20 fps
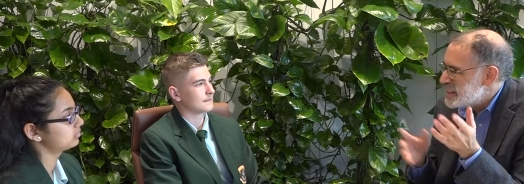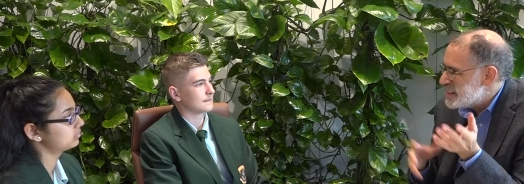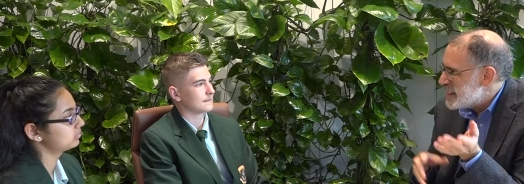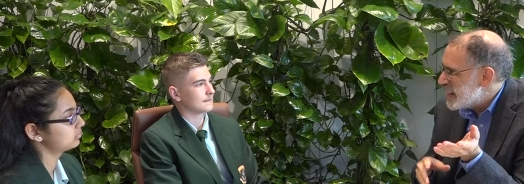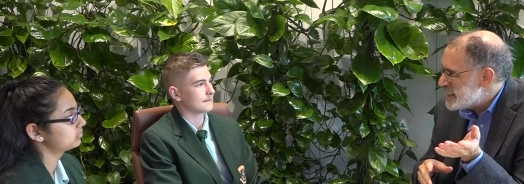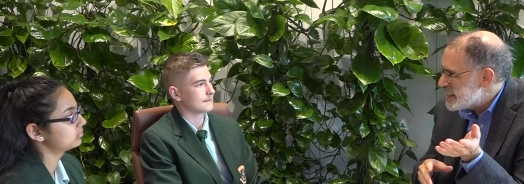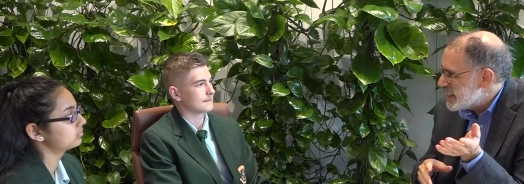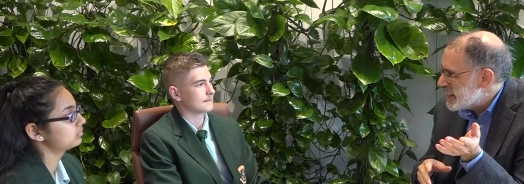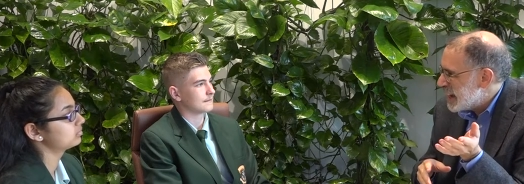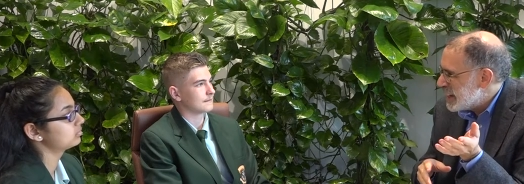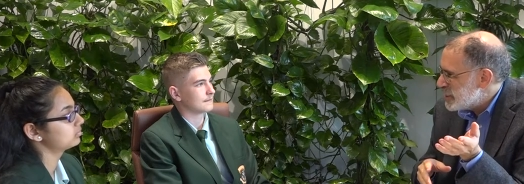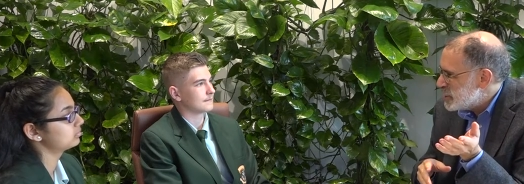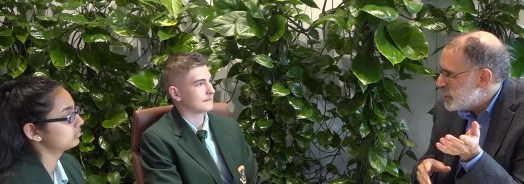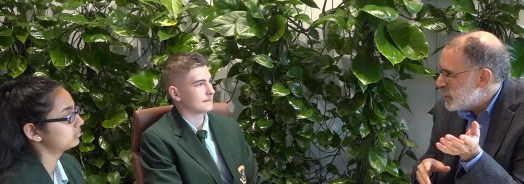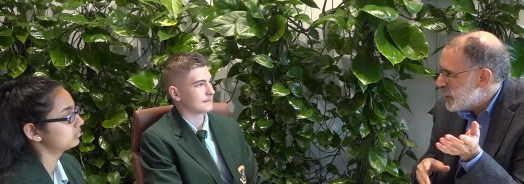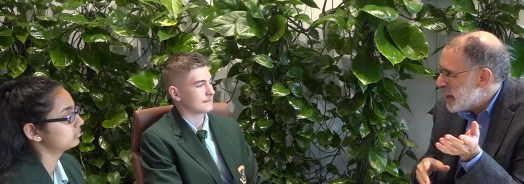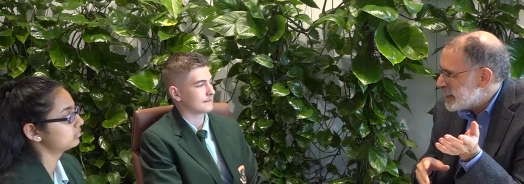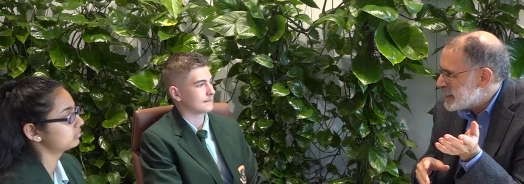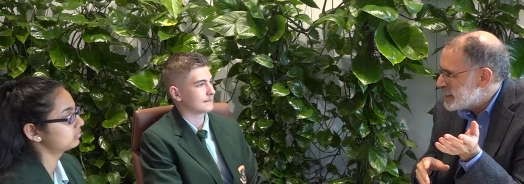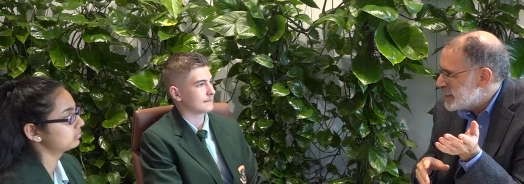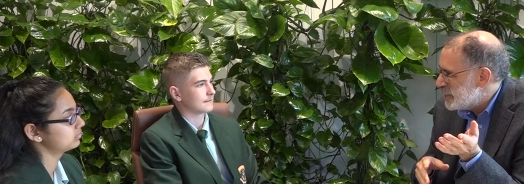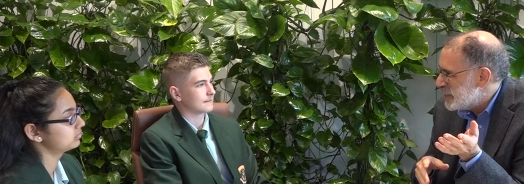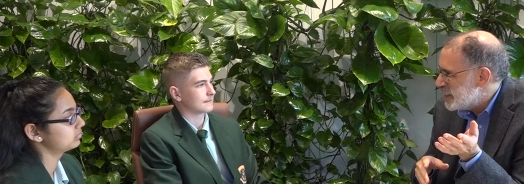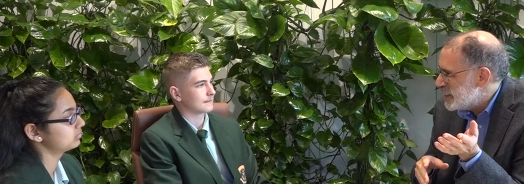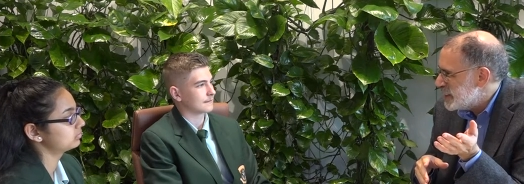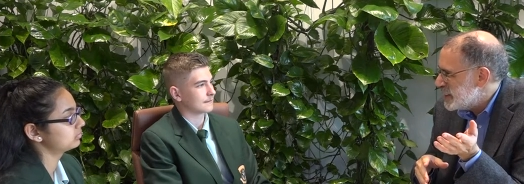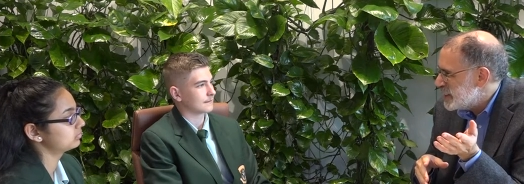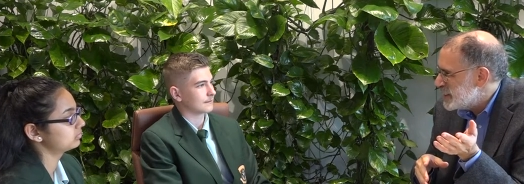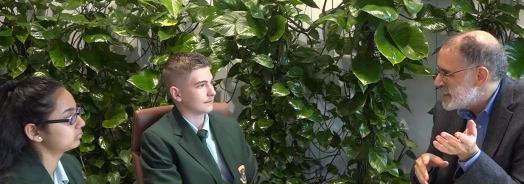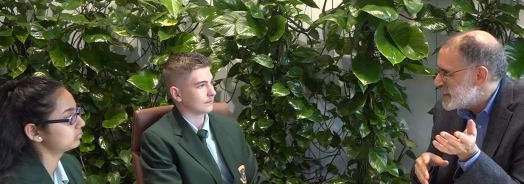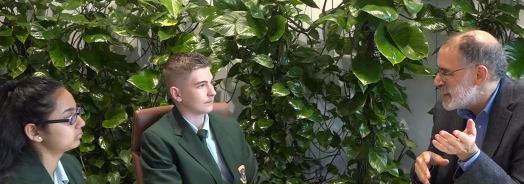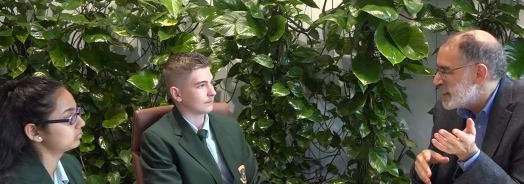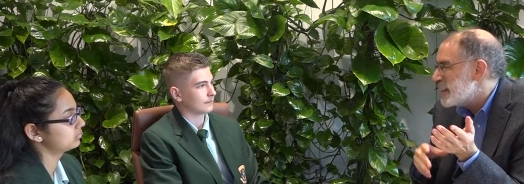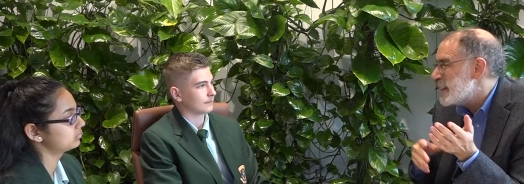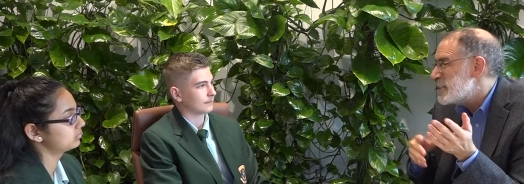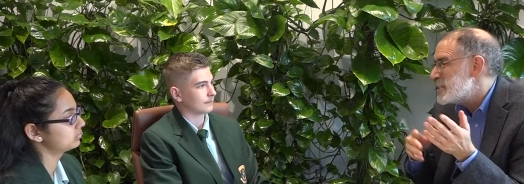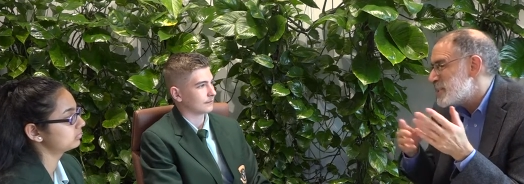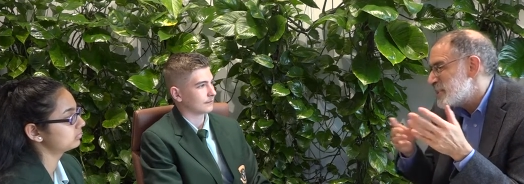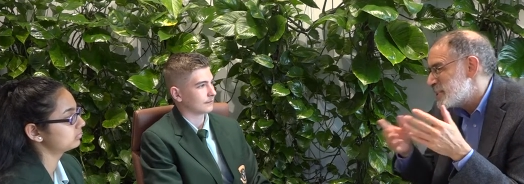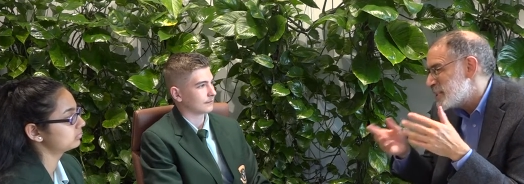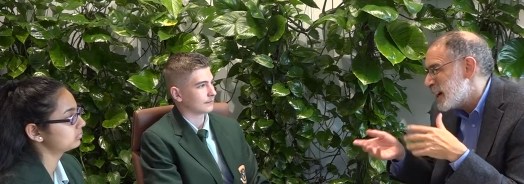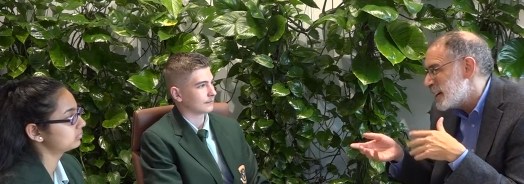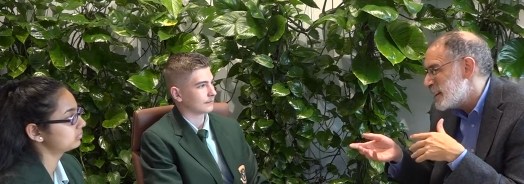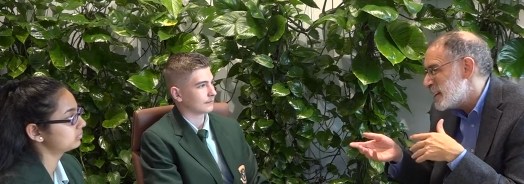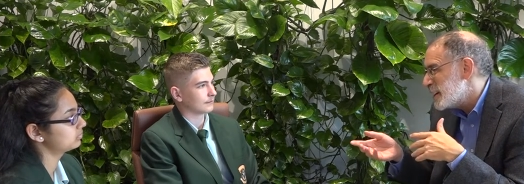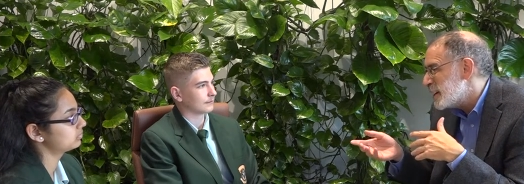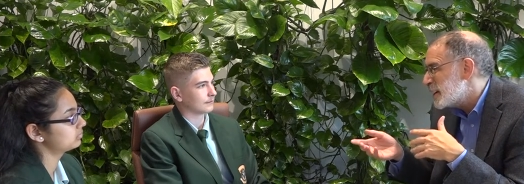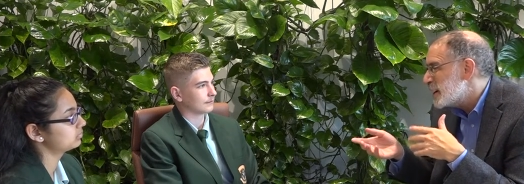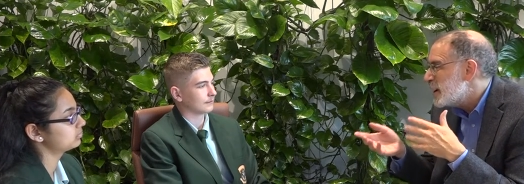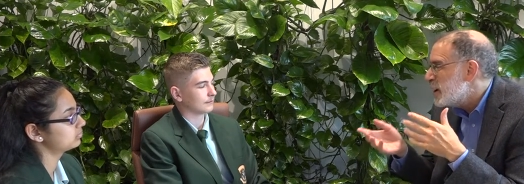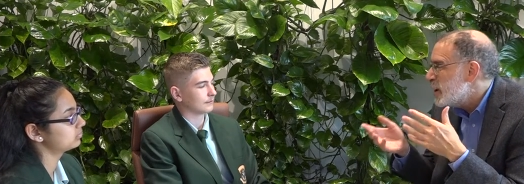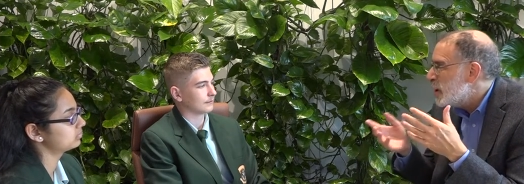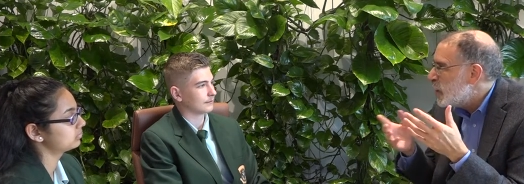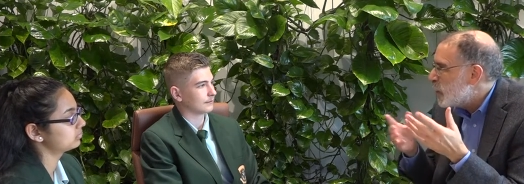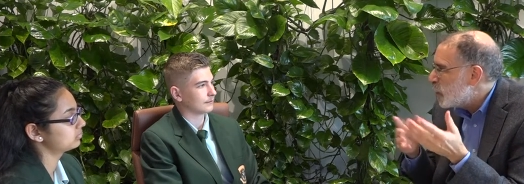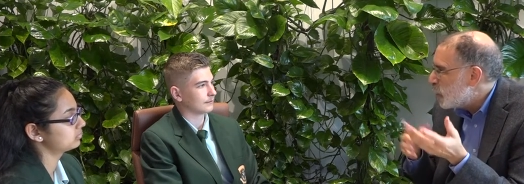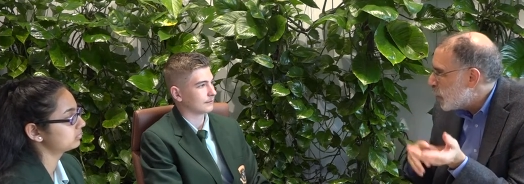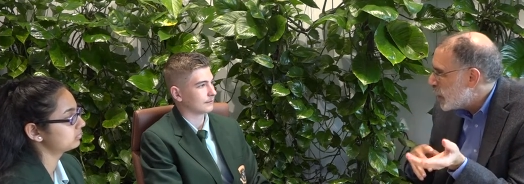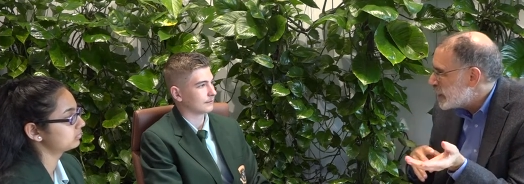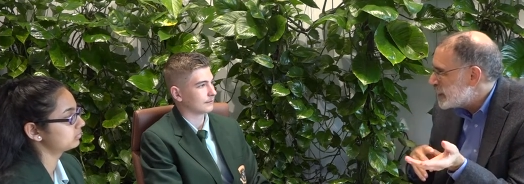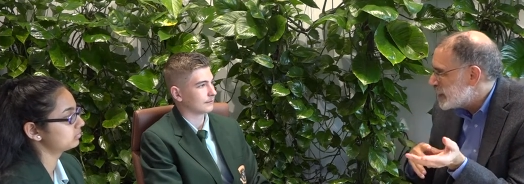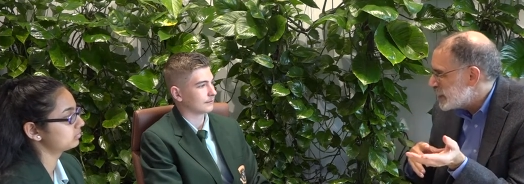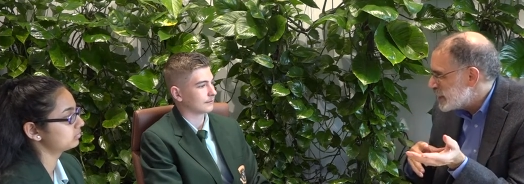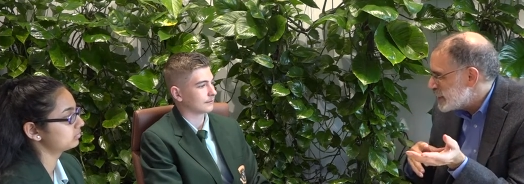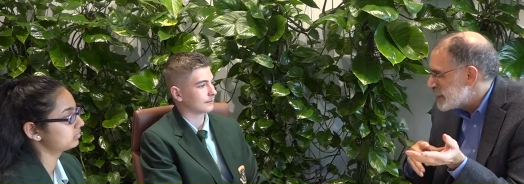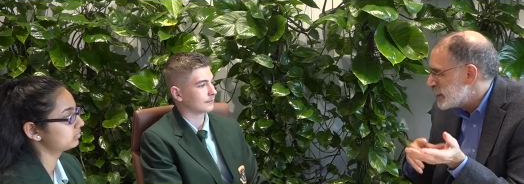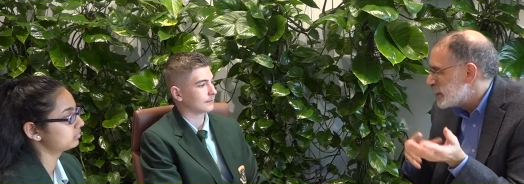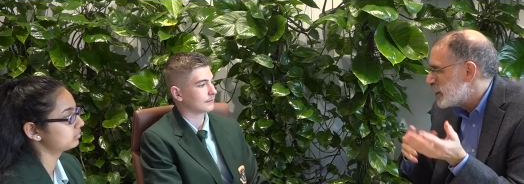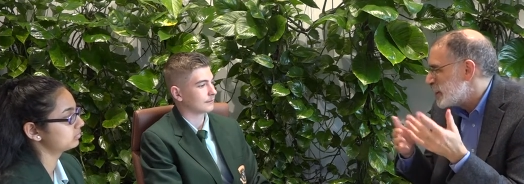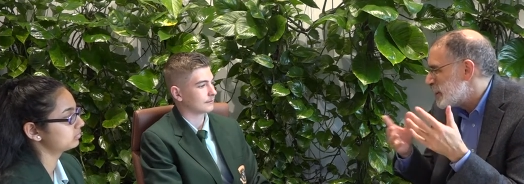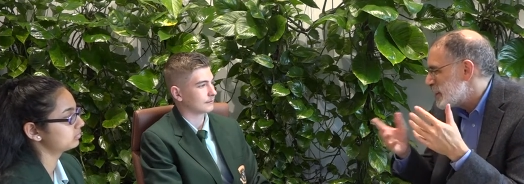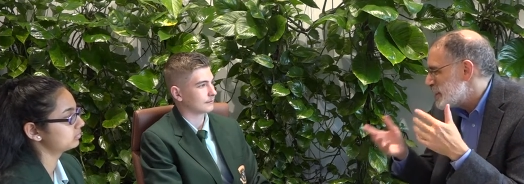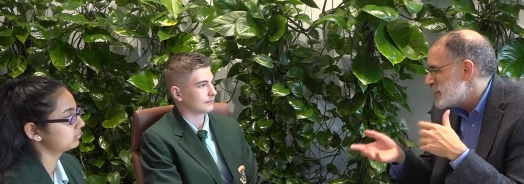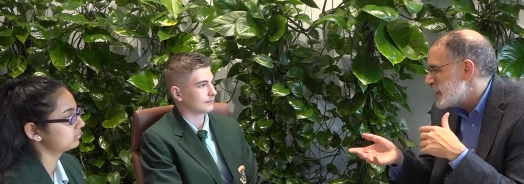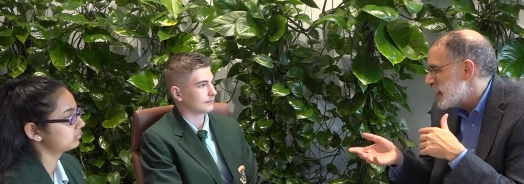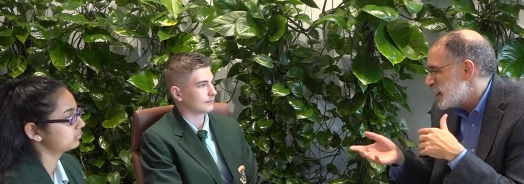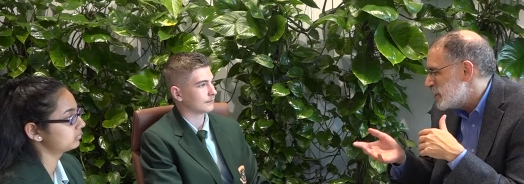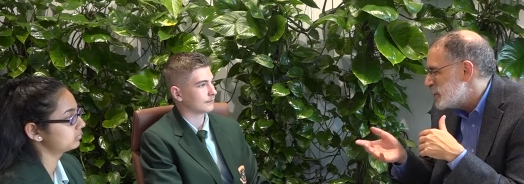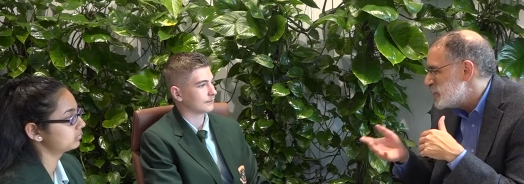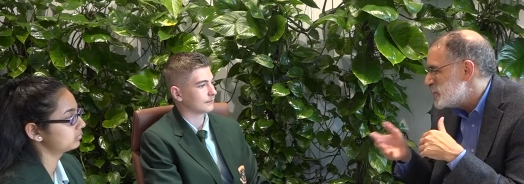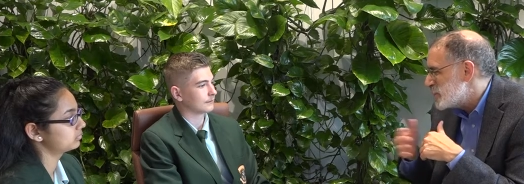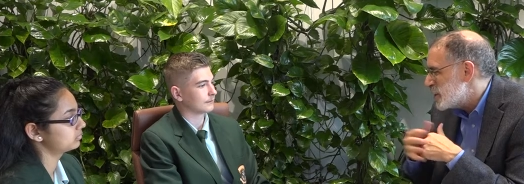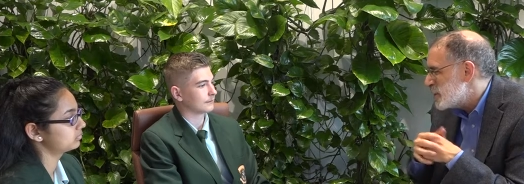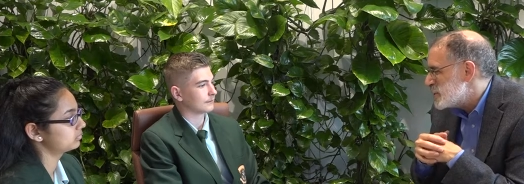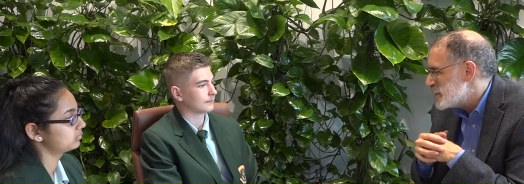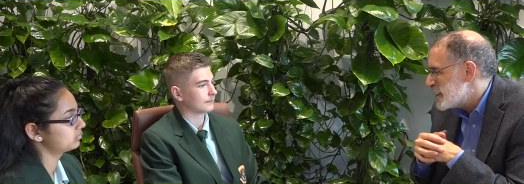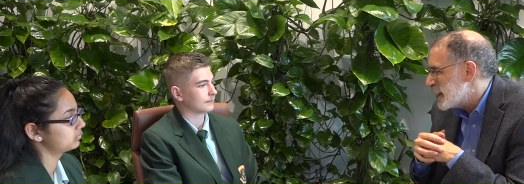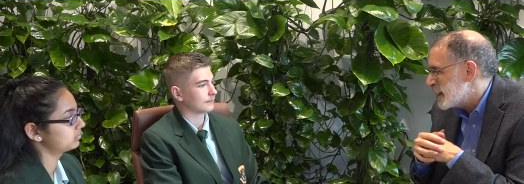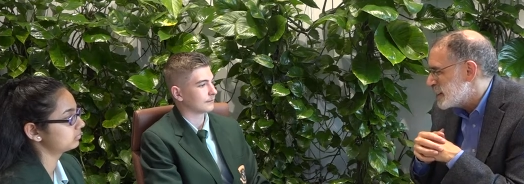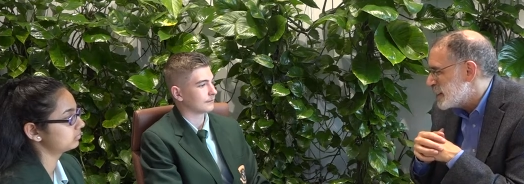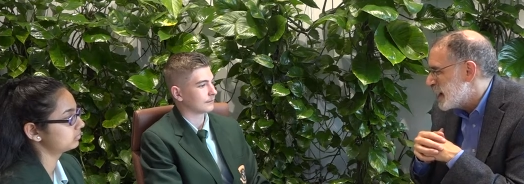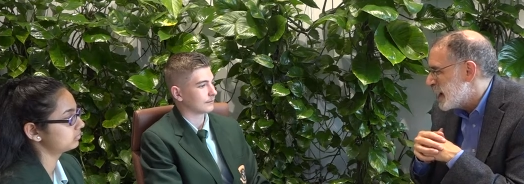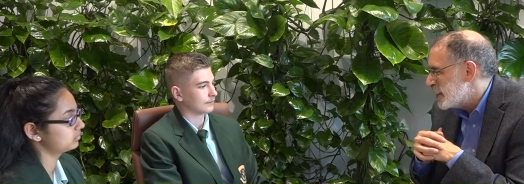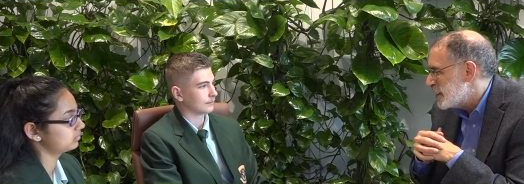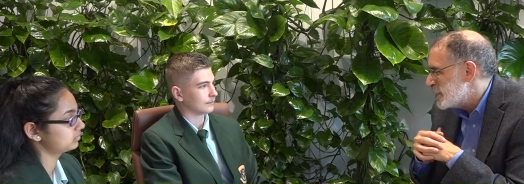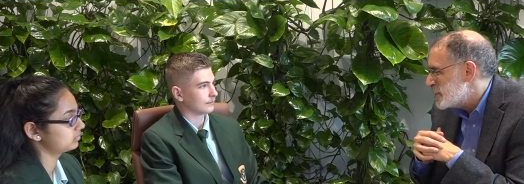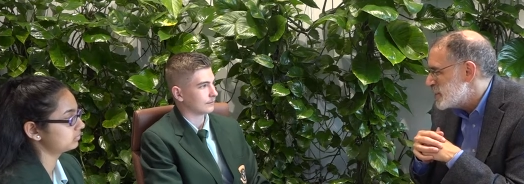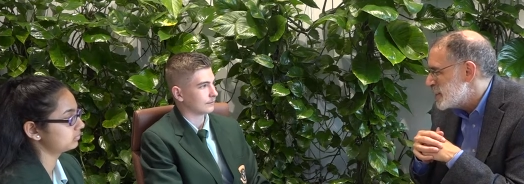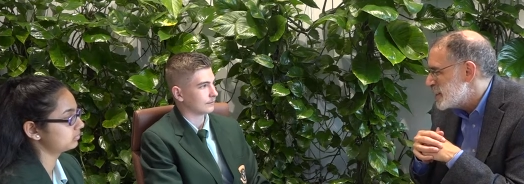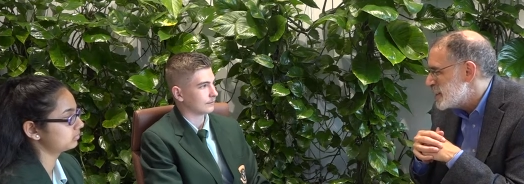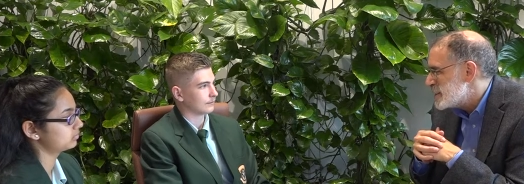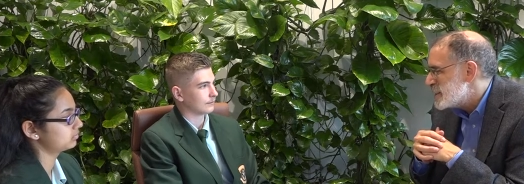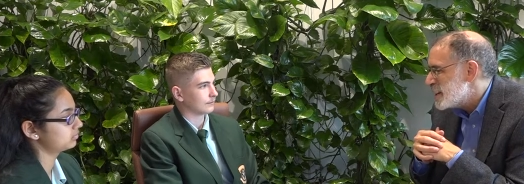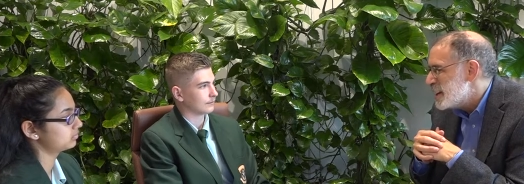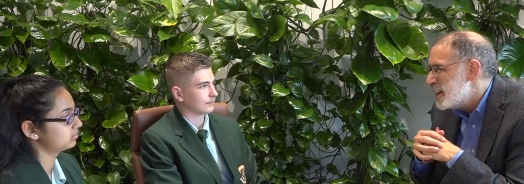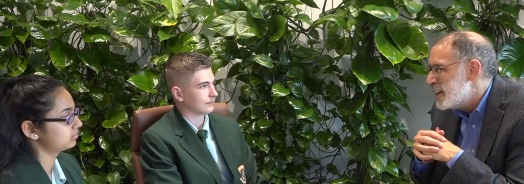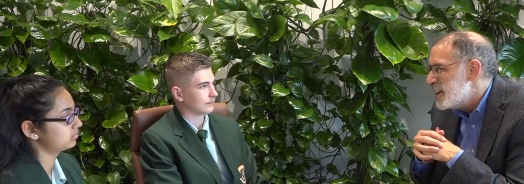Speaker 1: testing out new activities and then studying what kids learn as they use those technologies.